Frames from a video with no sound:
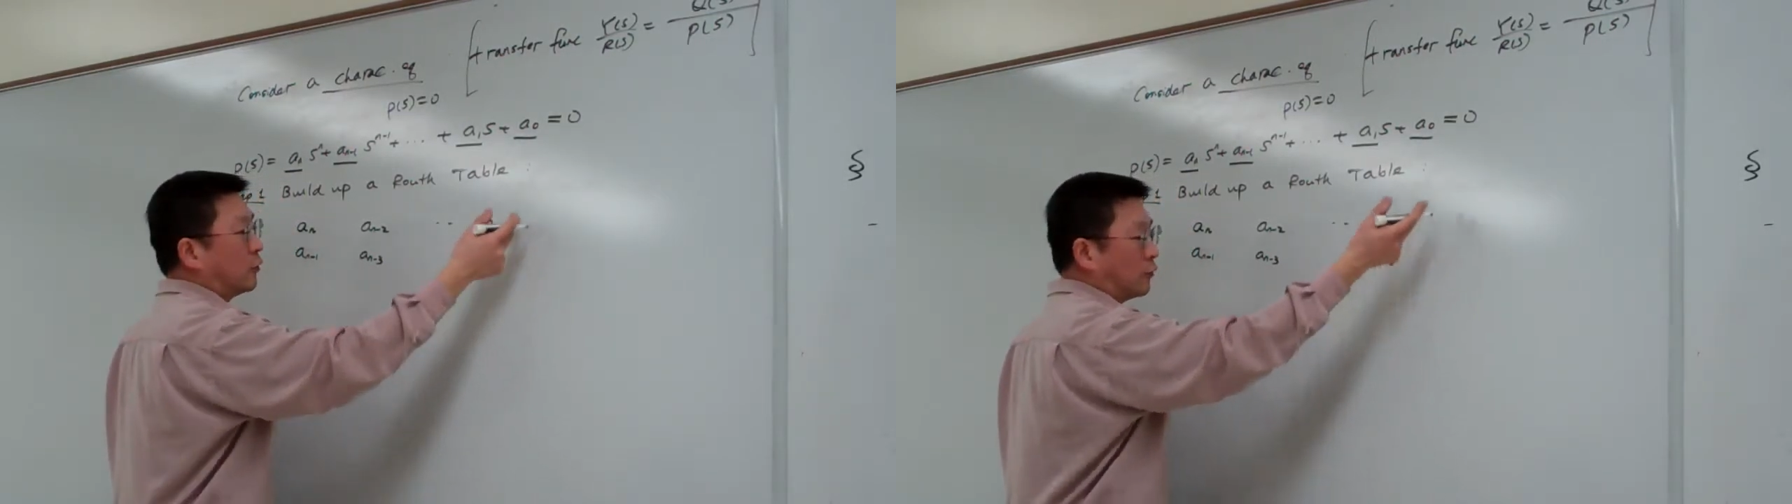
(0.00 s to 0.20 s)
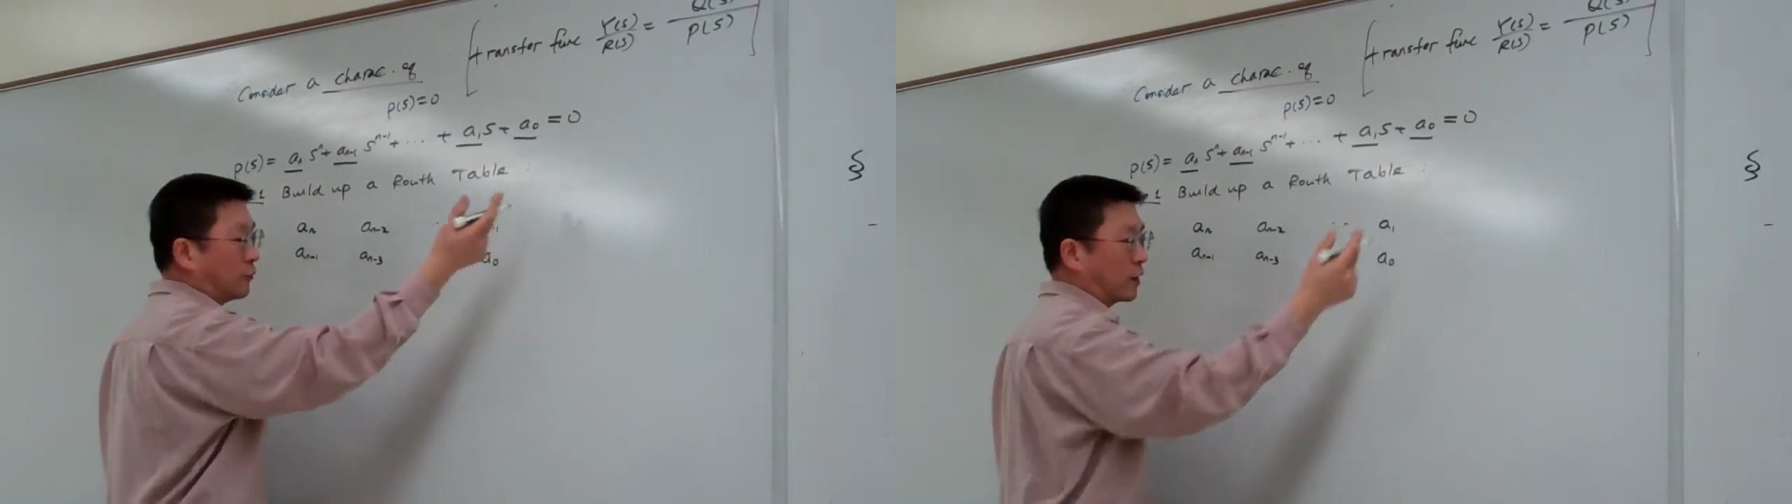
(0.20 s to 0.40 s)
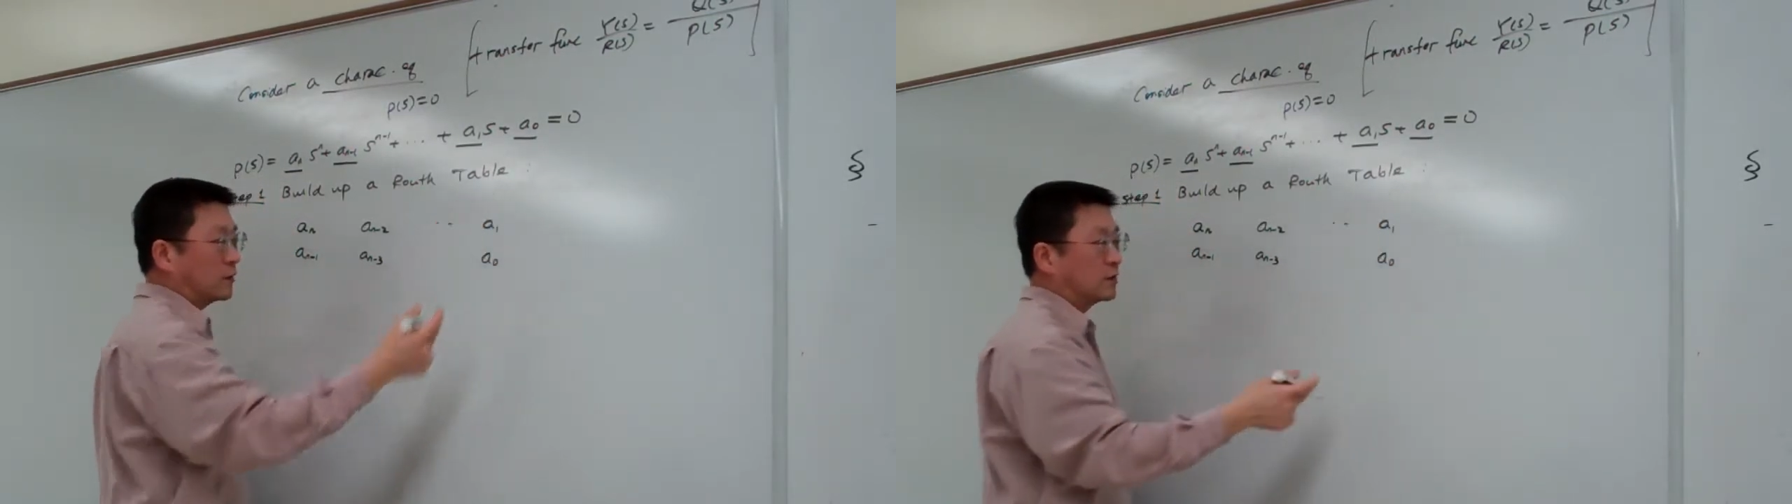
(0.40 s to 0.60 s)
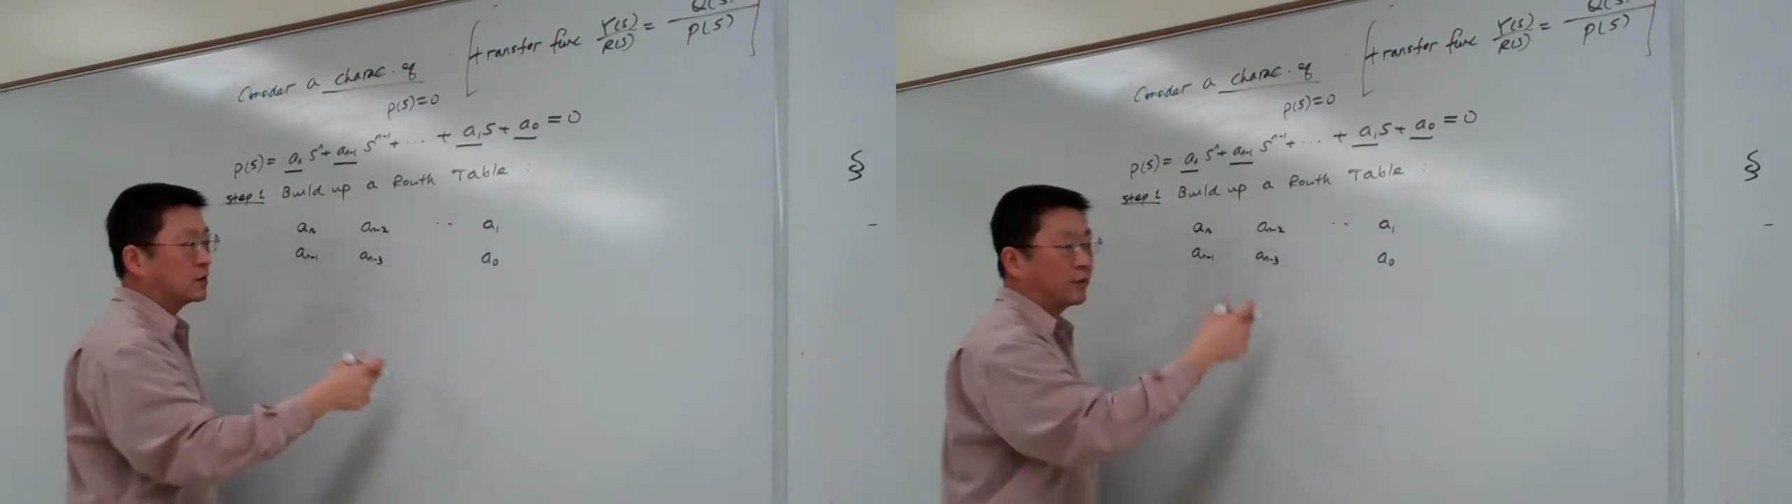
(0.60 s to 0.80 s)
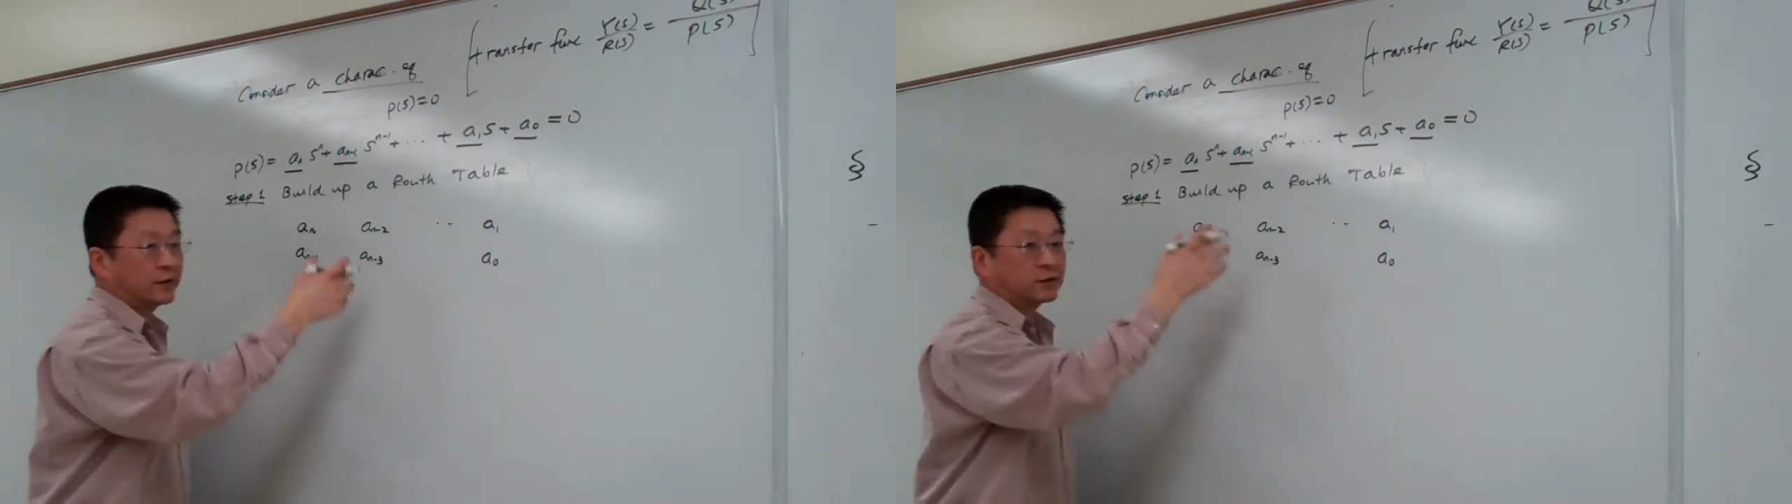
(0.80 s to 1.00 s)
or maybe
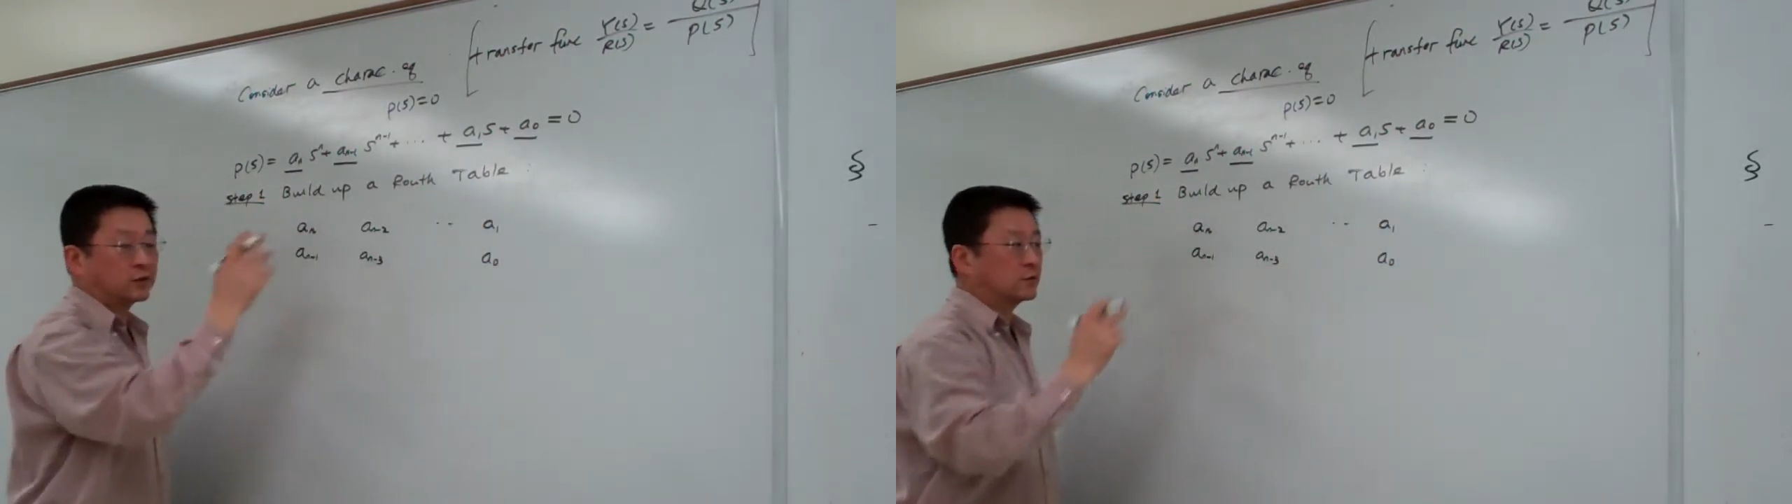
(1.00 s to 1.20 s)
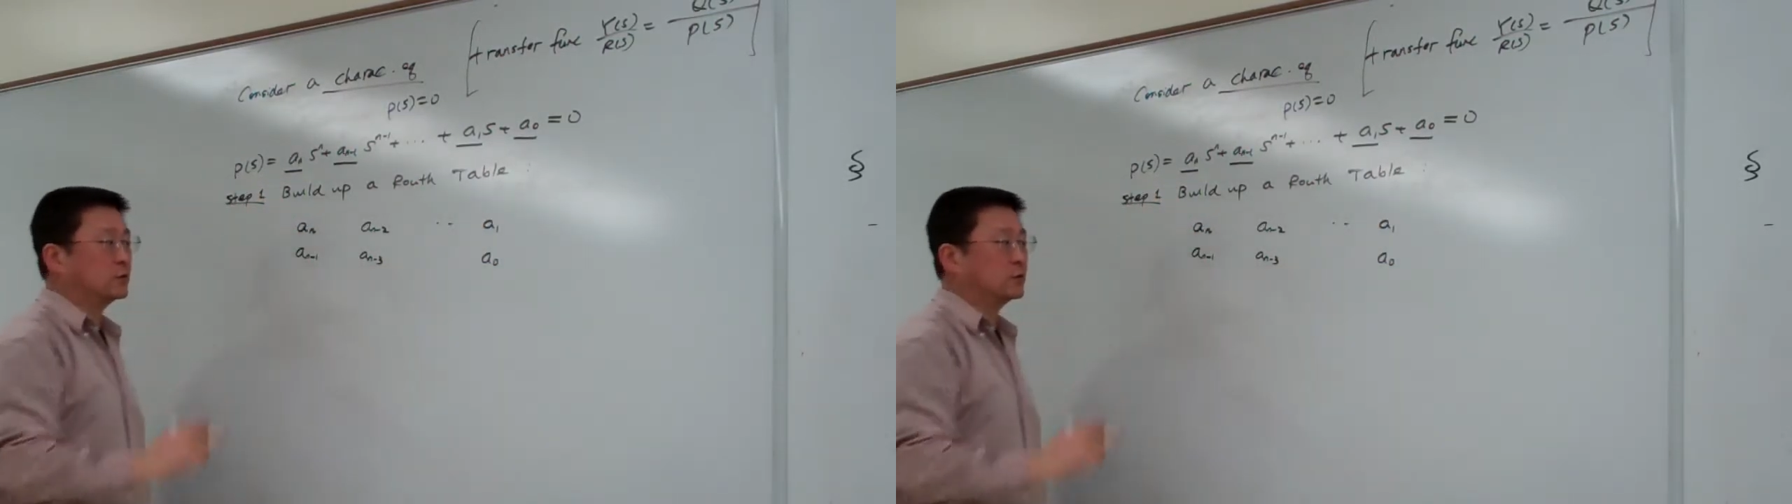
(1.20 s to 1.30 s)
depends on the